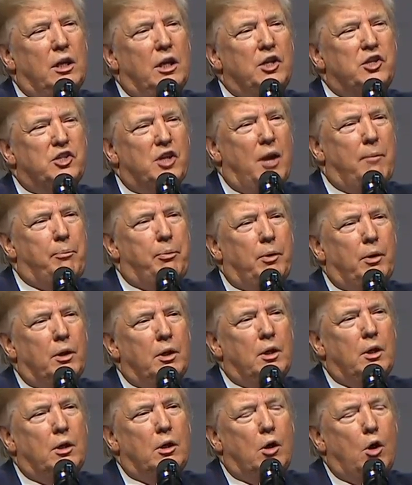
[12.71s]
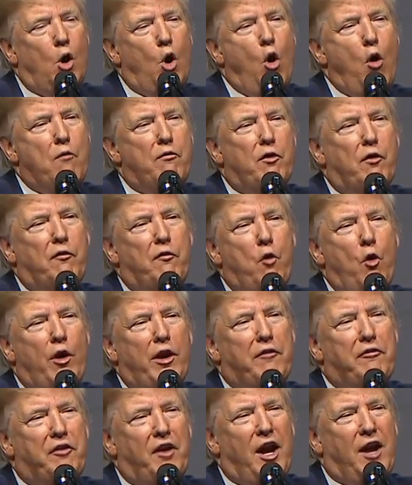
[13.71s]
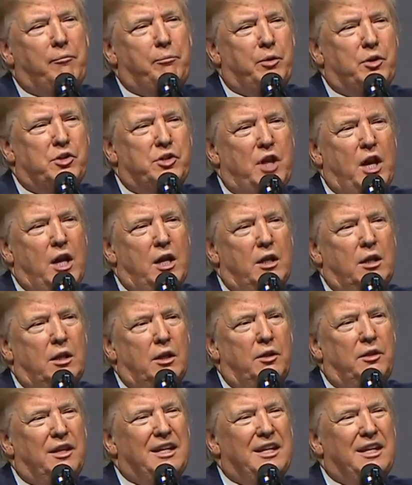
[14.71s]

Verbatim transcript: is up over 45%,